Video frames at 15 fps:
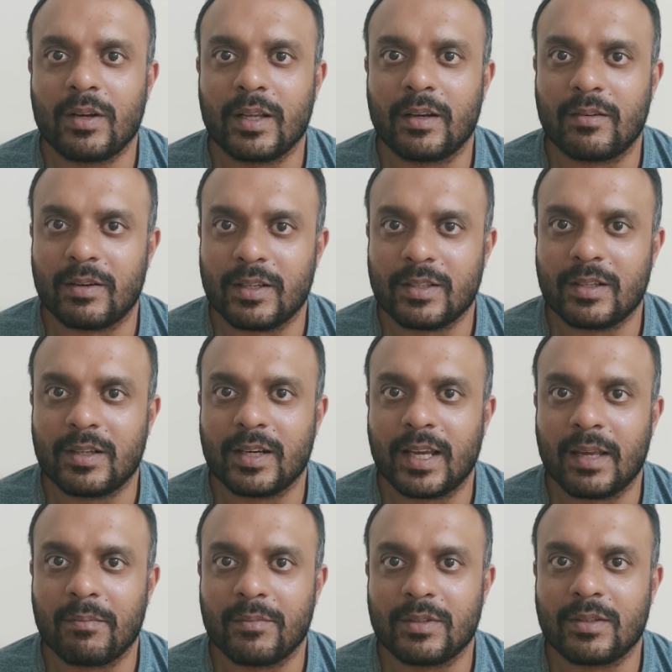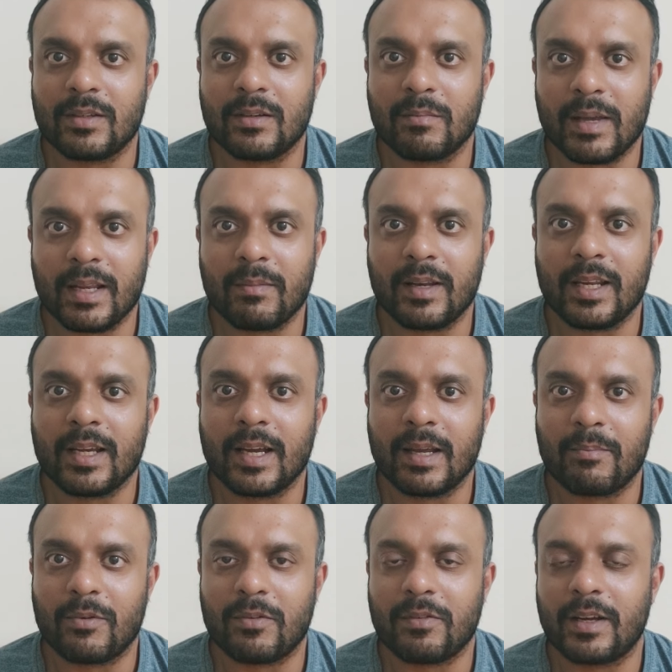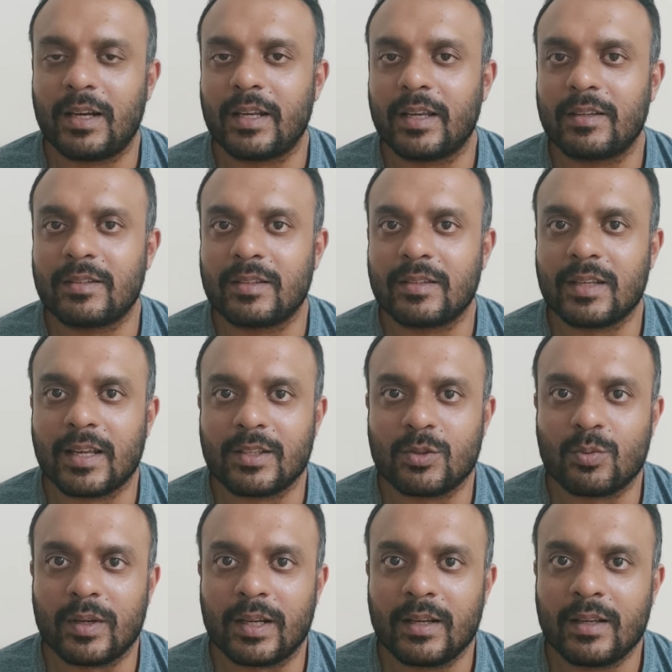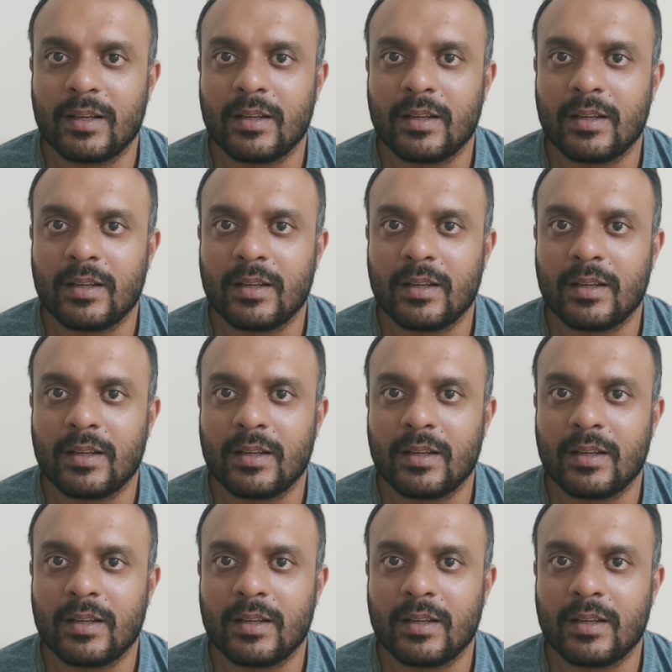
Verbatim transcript: in recent times in many high-profile cases as well.